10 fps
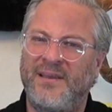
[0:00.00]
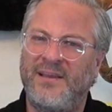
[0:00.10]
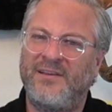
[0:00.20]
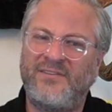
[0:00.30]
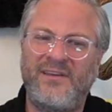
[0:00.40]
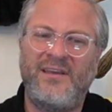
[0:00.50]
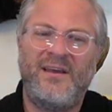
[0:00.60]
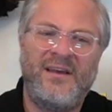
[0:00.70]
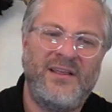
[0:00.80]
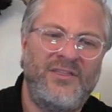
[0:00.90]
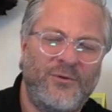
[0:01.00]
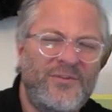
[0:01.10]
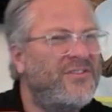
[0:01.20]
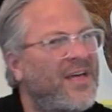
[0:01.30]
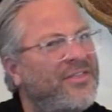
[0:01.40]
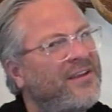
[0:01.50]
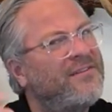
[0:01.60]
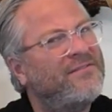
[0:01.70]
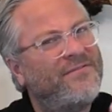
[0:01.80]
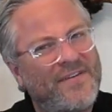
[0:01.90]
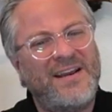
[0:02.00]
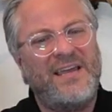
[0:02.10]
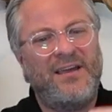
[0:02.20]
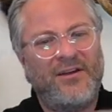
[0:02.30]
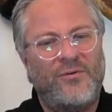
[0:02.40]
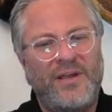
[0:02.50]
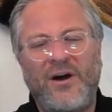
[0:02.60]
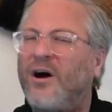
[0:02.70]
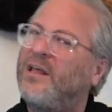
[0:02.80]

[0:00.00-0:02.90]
See, there was nothing funny going on,